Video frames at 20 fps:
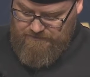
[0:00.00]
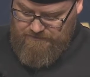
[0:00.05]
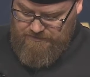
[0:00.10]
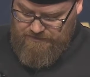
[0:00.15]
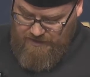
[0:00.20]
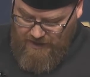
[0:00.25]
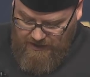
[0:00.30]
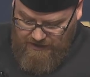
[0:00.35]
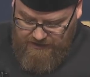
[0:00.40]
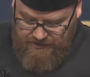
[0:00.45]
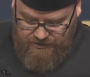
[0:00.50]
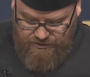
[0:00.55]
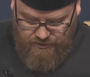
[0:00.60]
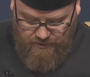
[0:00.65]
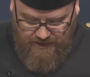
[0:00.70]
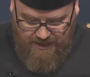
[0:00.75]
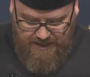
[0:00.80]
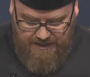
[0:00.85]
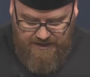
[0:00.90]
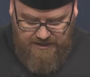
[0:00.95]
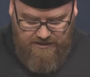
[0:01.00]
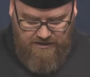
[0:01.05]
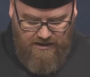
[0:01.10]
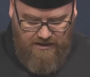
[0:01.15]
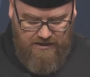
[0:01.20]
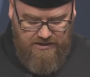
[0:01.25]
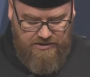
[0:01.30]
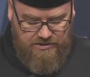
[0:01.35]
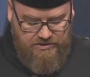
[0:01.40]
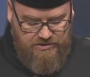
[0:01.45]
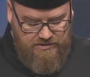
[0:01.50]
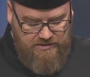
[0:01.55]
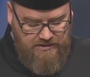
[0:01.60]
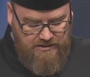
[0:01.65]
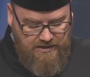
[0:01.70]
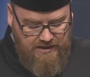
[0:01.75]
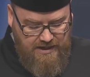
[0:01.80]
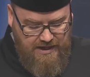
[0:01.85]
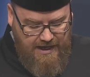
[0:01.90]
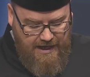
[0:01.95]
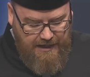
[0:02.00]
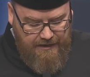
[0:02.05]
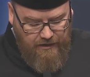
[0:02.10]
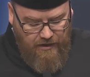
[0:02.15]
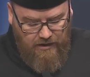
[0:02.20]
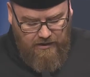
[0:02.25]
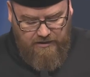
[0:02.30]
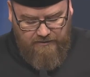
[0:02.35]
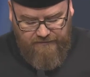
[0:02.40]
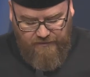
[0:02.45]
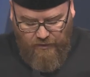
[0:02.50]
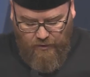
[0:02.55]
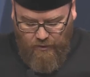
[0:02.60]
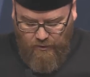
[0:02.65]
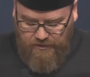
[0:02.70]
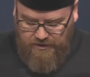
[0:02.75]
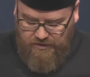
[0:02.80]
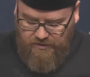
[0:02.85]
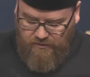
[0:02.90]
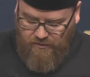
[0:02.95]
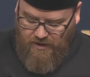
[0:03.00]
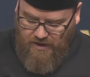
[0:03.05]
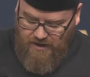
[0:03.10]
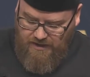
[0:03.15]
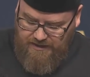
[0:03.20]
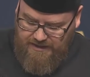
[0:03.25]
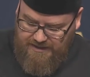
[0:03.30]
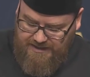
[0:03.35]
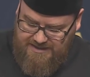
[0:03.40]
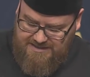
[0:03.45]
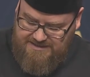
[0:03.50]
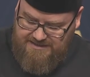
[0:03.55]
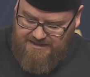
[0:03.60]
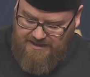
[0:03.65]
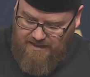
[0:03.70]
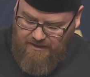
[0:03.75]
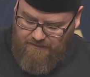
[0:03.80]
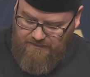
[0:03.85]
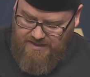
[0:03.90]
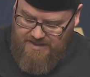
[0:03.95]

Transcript: Knowledge, or any knowledge at all, of the Holy Quran and Islam